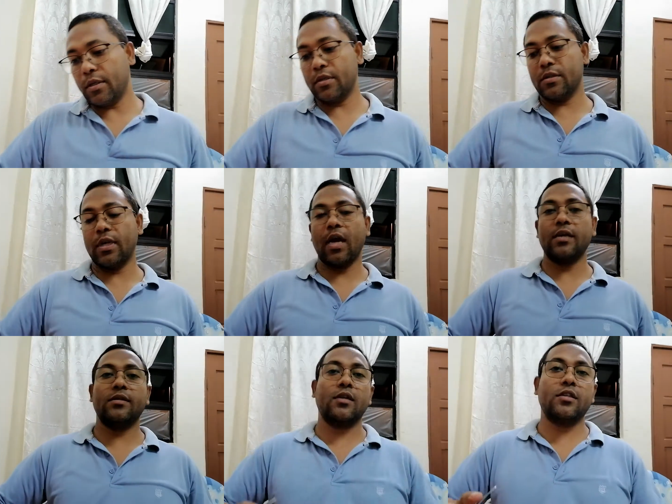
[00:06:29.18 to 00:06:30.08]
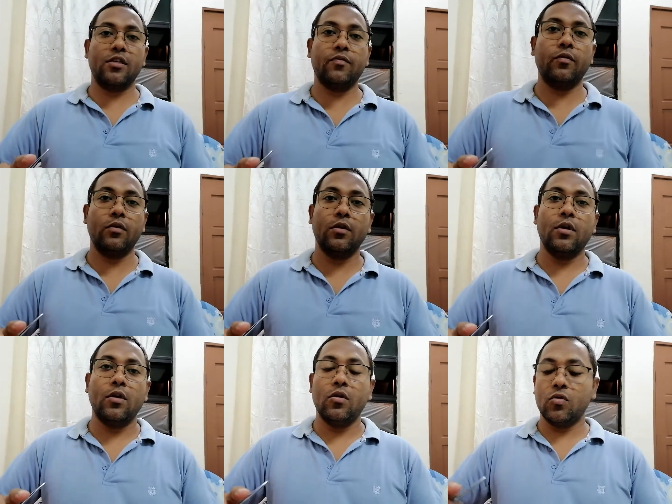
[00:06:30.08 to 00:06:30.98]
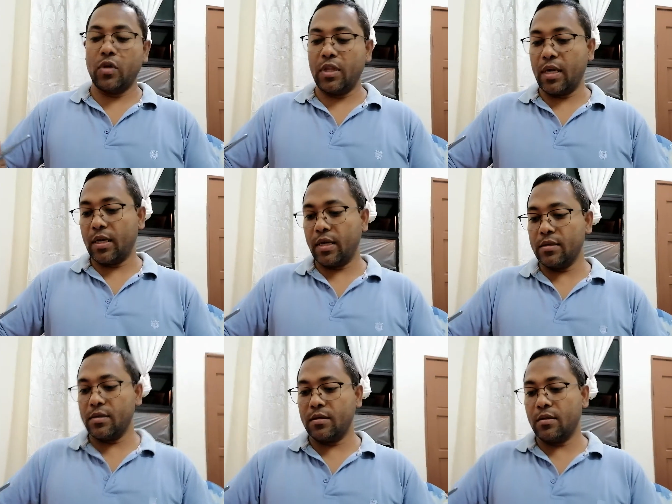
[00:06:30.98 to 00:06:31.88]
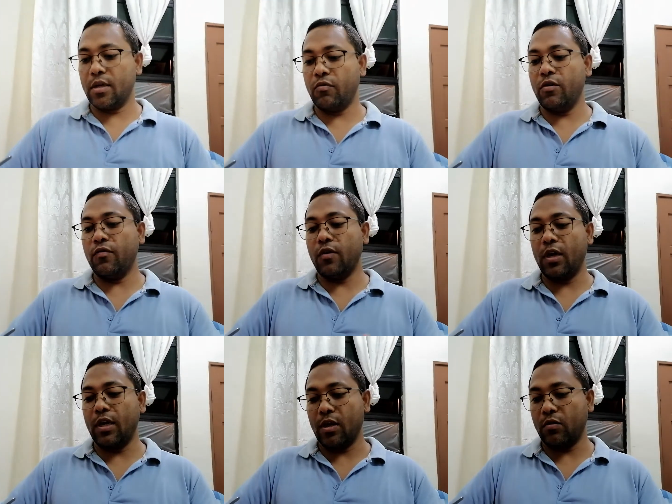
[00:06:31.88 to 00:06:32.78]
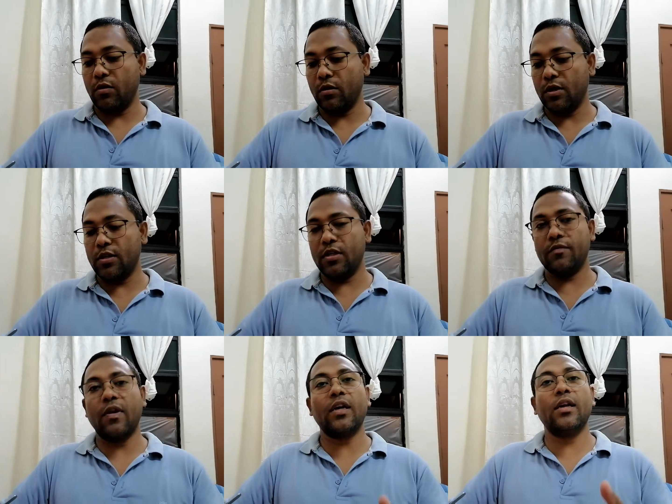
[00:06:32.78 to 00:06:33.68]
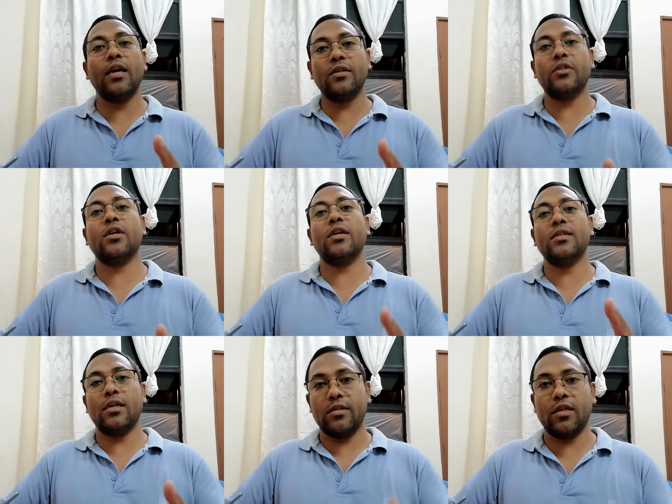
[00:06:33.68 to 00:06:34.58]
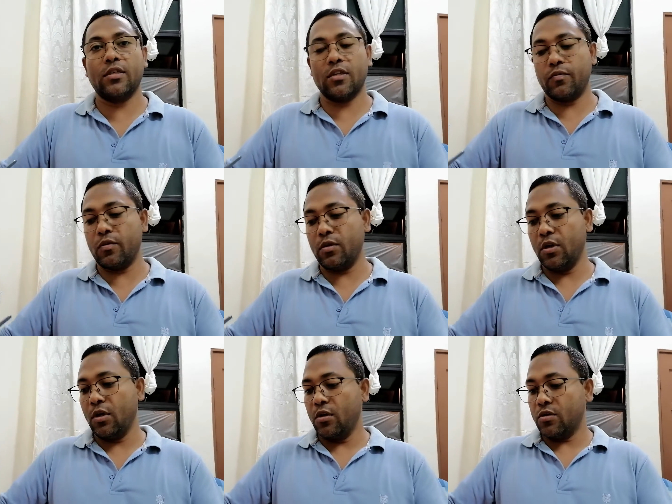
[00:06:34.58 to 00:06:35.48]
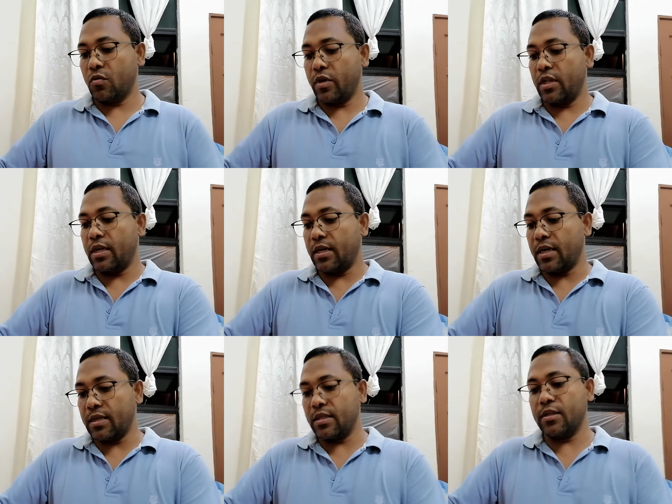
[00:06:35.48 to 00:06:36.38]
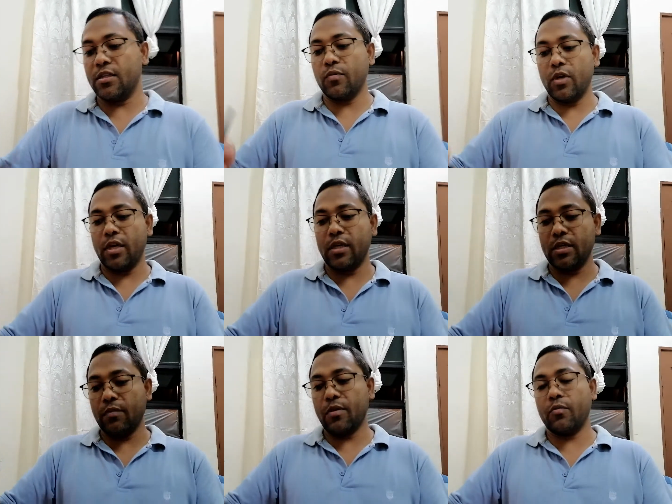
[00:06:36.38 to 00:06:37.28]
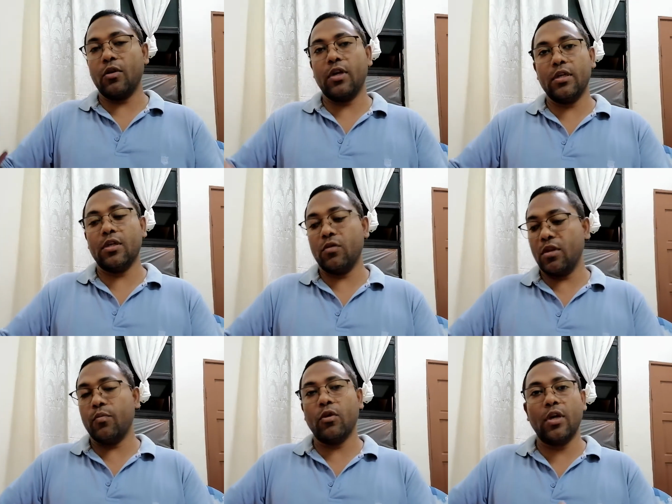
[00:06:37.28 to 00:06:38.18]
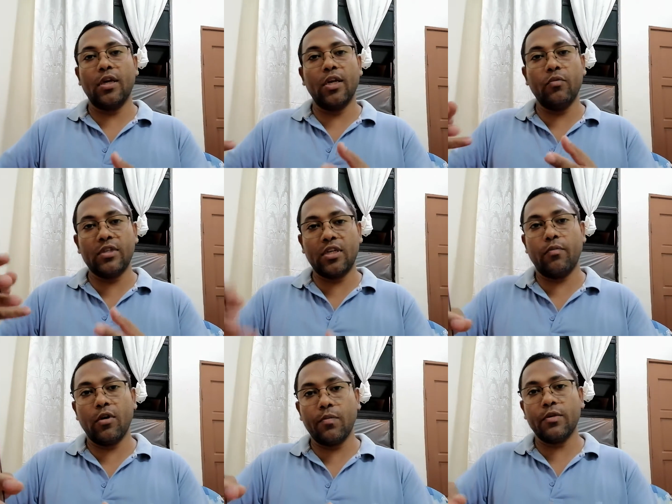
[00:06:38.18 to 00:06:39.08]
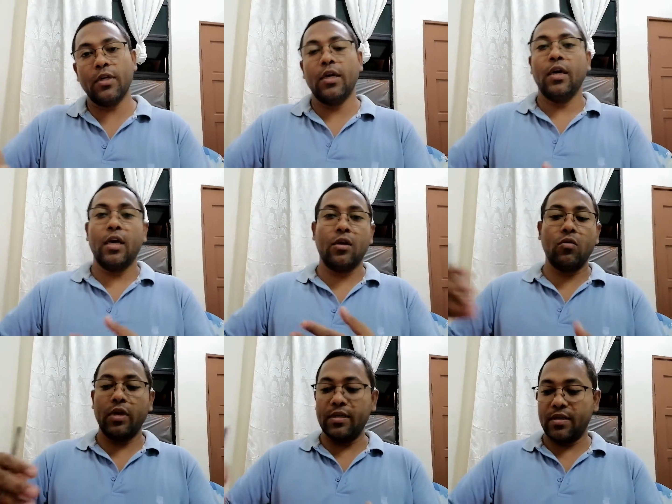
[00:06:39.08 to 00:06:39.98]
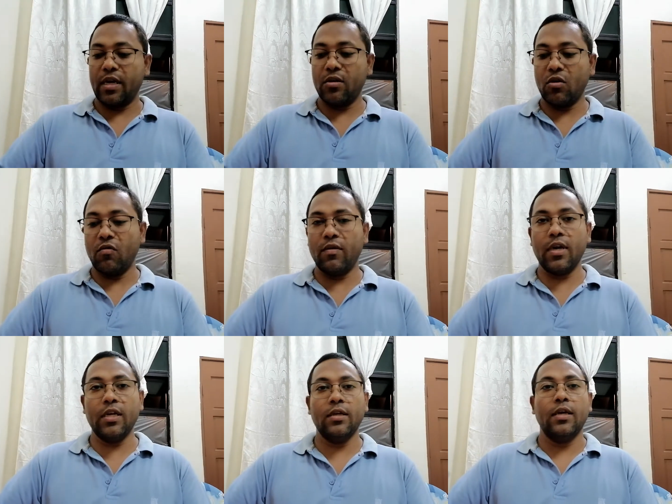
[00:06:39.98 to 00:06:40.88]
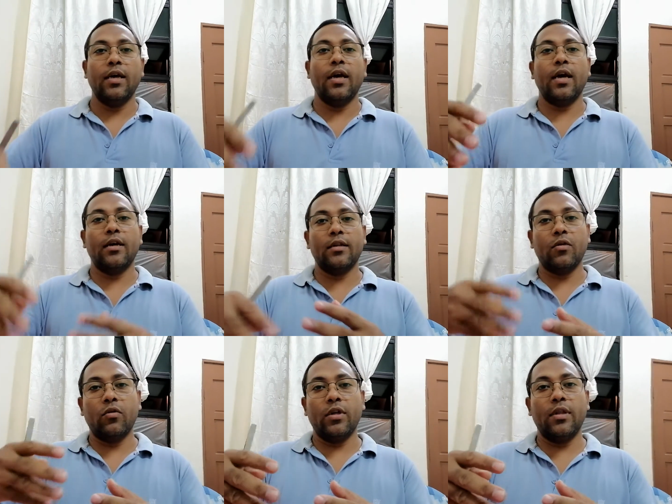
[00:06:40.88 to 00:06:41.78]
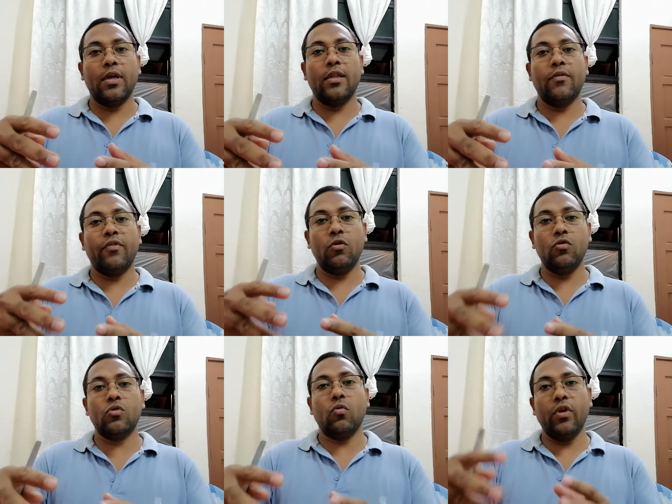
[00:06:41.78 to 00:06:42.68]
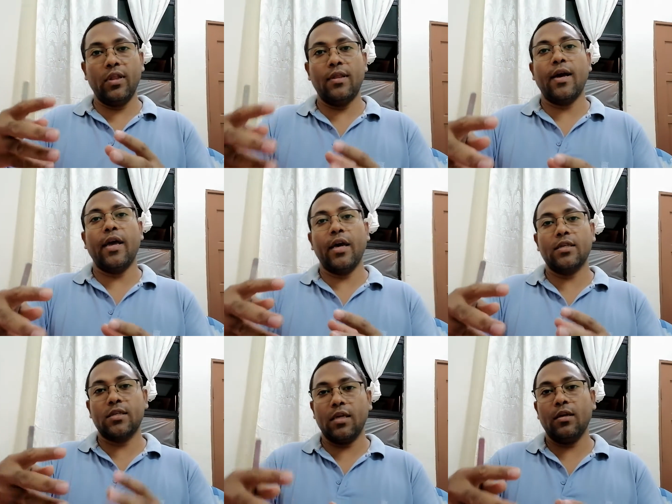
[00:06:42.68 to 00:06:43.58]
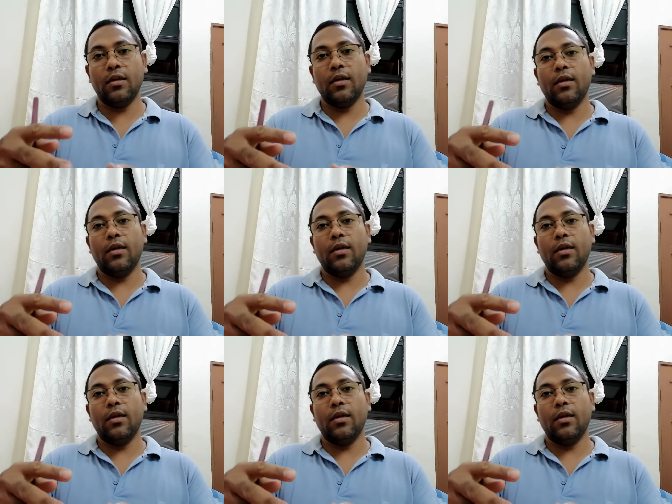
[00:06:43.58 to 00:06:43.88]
that is the unsuccessful. So in that case, they will fall down. This fertilization is unsuccessful. So when they're tossing this pollination, after pollination, then the pollen tube is developed and go inside the ovary, and with the they fuse with the egg cell,